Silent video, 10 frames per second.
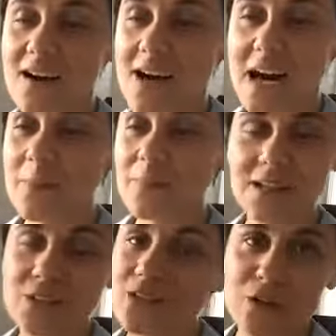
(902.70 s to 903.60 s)

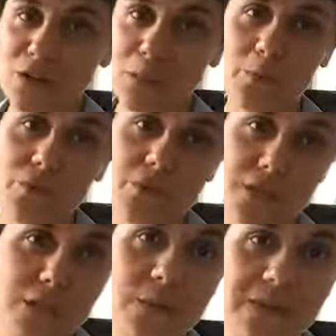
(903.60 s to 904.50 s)
like a soup or a
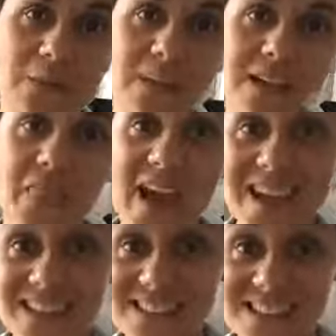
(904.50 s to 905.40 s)
stew or something like that, and
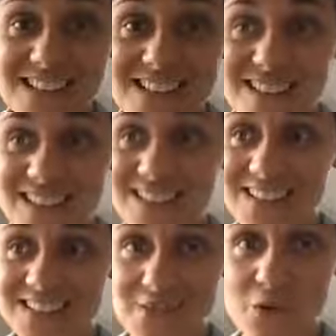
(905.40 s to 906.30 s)
it
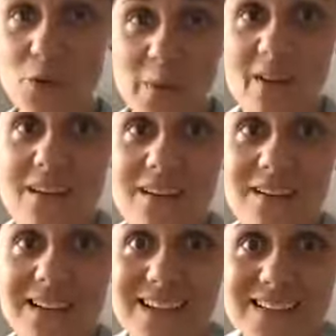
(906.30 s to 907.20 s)
doesn't fall apart.
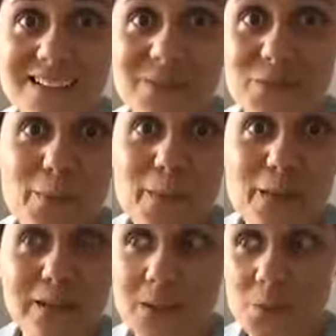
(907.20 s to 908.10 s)
It doesn't fall
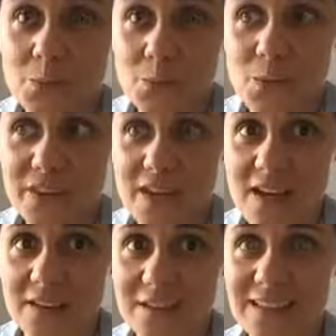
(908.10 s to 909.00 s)
apart. Like, what the
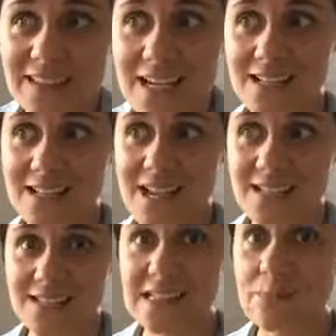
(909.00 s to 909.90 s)
hell? Like,
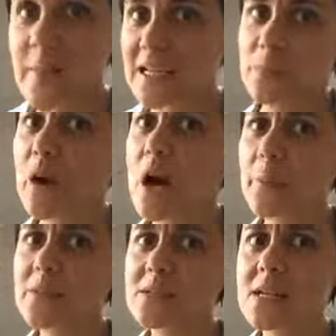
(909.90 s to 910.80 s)
that's its main
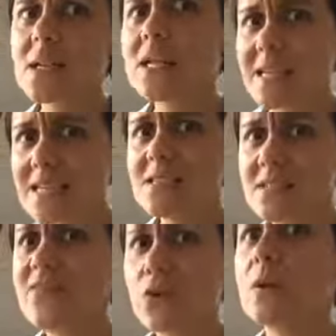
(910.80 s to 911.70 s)
purpose, is to
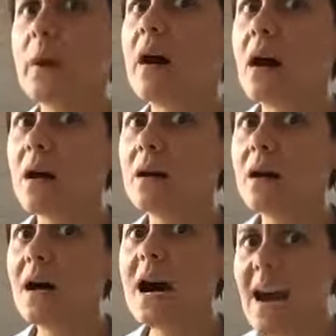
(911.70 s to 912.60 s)
fall apart,
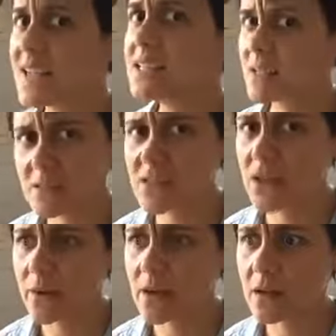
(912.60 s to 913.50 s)
and it doesn't do
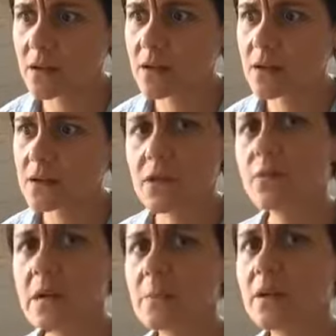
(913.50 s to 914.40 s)
it. So
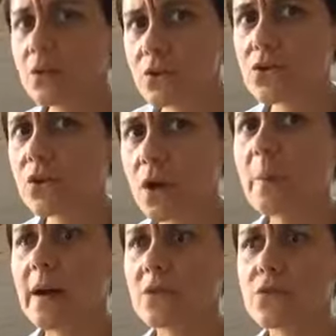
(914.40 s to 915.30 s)
maybe you should go
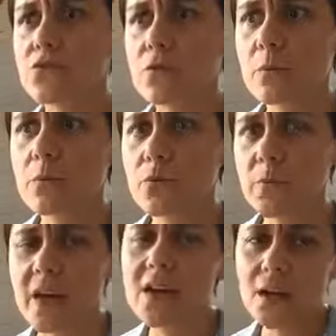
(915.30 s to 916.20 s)
back to the drawing board with
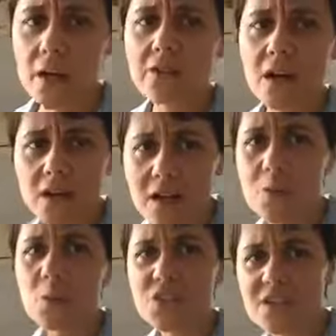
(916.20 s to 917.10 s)
that. You have to kind of like
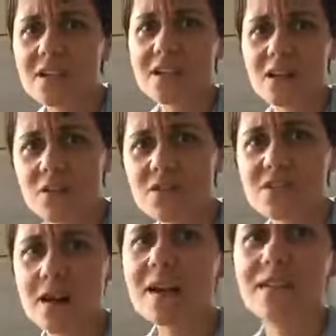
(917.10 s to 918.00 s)
mush it on the
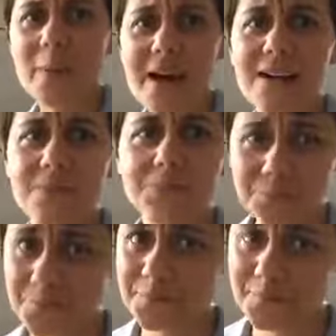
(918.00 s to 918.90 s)
side of the pan,
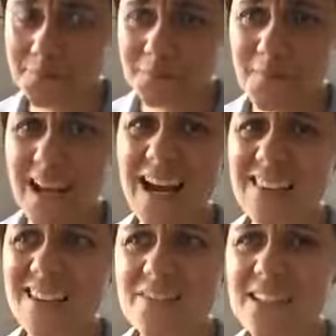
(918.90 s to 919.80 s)
and
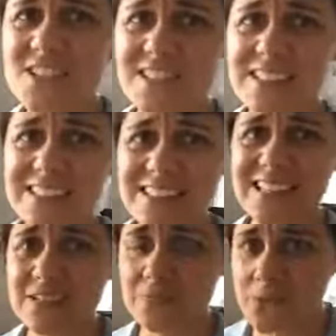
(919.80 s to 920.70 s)
then eventually
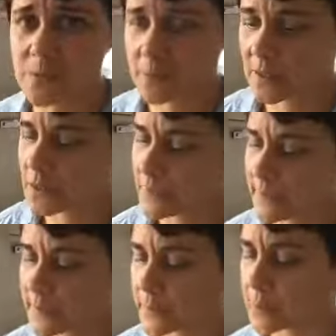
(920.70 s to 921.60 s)
it falls apart.
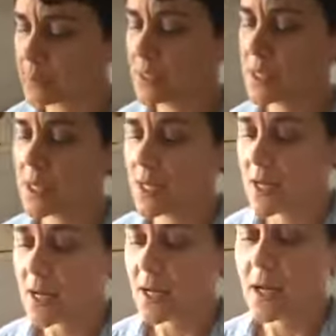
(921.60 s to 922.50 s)
But anyway,
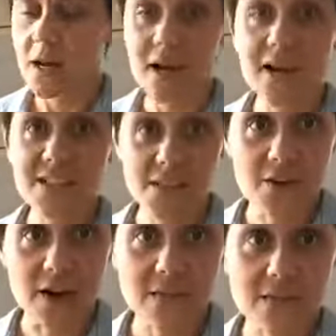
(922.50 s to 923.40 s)
I
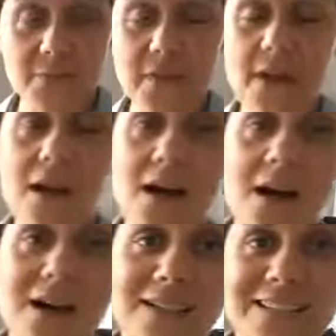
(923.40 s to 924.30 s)
digress.
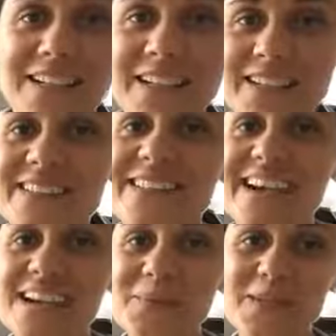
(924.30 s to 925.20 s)
2
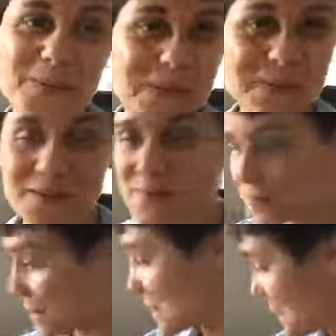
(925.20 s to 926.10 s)
tablespoons of stock